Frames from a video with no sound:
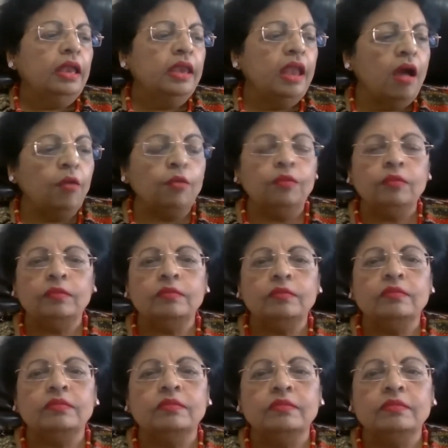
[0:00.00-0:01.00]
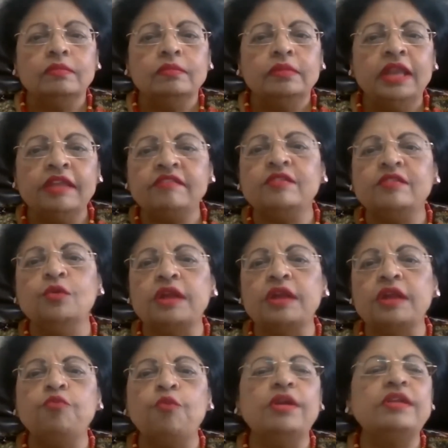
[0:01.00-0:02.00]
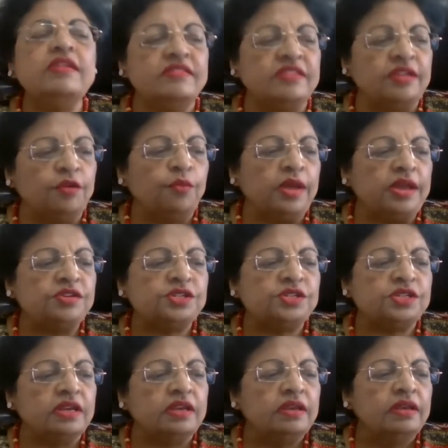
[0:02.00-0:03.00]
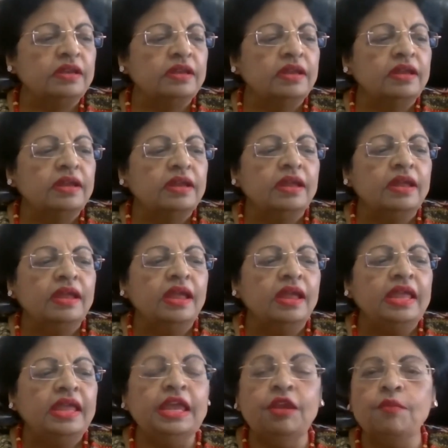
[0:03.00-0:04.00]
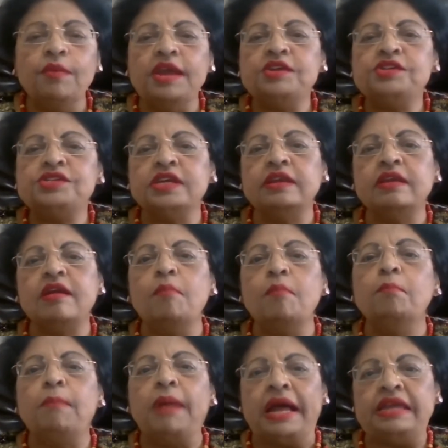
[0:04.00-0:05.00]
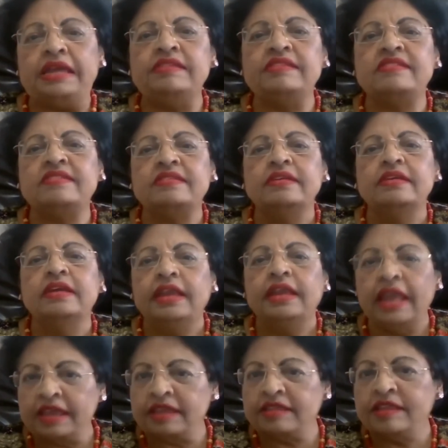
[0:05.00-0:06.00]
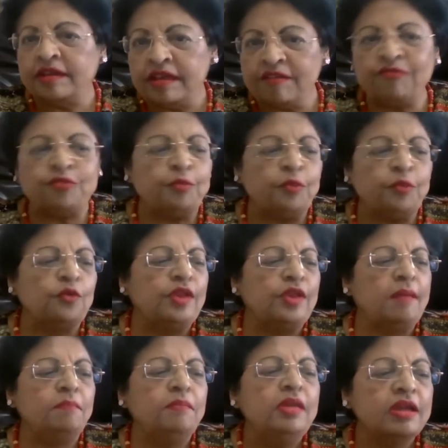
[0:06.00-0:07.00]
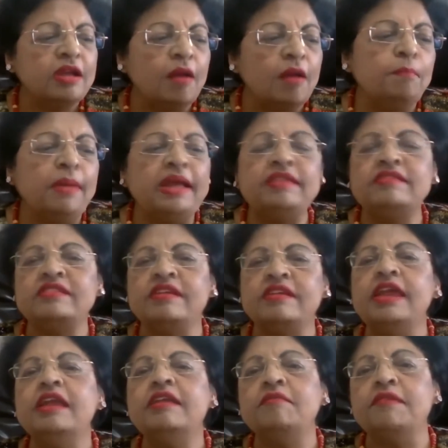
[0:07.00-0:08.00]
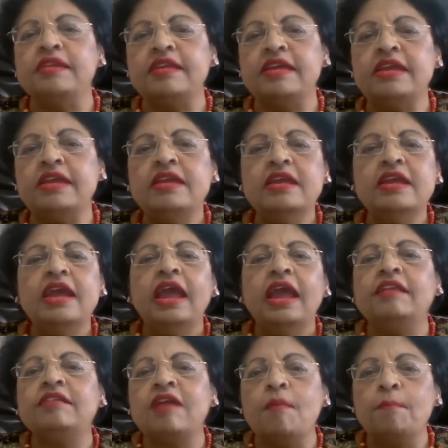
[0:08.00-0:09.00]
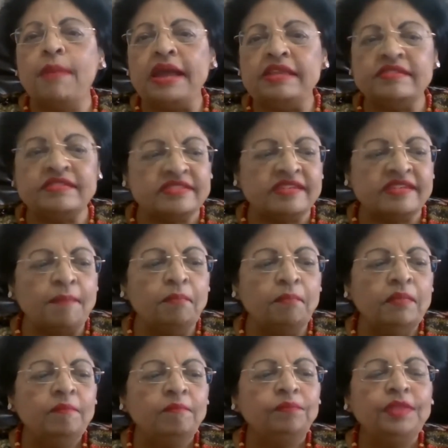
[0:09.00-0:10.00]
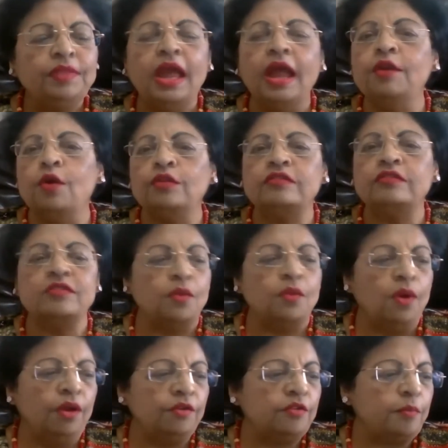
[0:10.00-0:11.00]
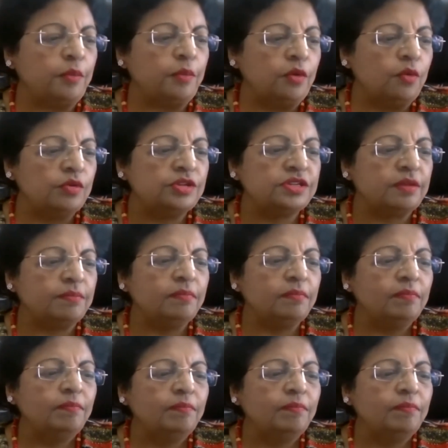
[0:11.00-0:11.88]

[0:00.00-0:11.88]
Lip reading: now, let's look at what is innovation. Innovation combines, like the GIFT program, combines creativity, it combines STEM and also entrepreneurship.